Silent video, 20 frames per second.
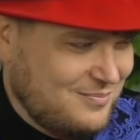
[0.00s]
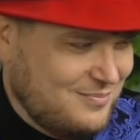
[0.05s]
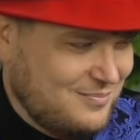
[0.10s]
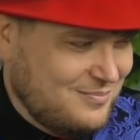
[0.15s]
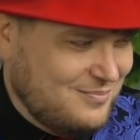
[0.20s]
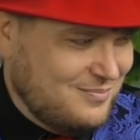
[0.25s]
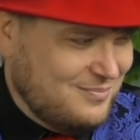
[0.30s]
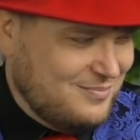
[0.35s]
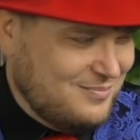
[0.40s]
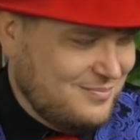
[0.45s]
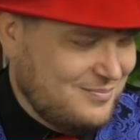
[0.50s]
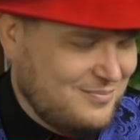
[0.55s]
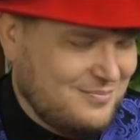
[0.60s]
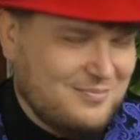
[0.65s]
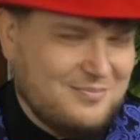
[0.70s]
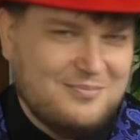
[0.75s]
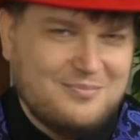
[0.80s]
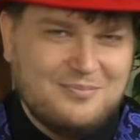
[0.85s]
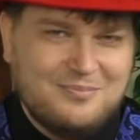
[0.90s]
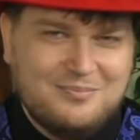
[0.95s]

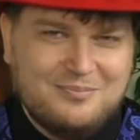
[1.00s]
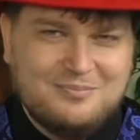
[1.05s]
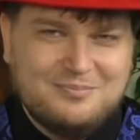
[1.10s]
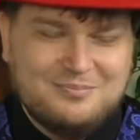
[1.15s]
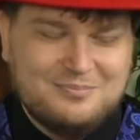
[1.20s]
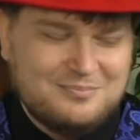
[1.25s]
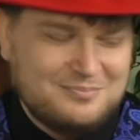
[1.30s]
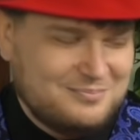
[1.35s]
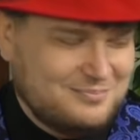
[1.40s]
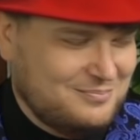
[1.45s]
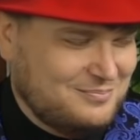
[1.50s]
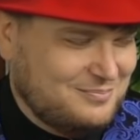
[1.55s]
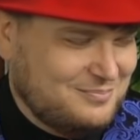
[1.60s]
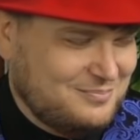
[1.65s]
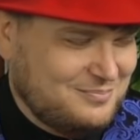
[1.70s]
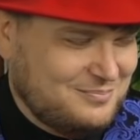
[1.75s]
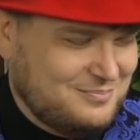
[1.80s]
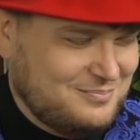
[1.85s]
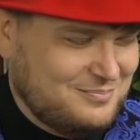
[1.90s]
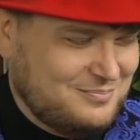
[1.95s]

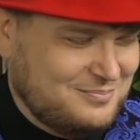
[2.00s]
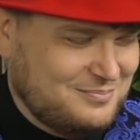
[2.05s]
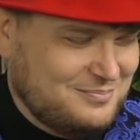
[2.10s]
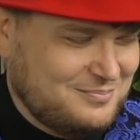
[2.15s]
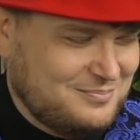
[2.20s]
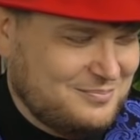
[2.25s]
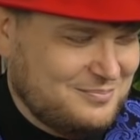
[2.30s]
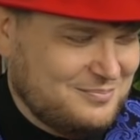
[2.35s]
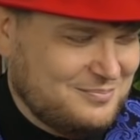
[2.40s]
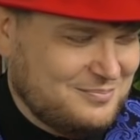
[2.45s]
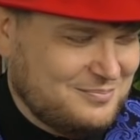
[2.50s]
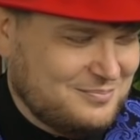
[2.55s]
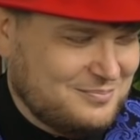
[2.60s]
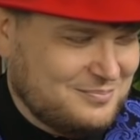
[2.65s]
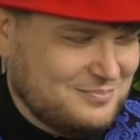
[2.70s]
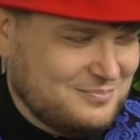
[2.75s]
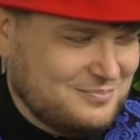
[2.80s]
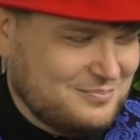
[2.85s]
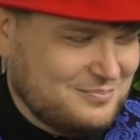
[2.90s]
[no speech]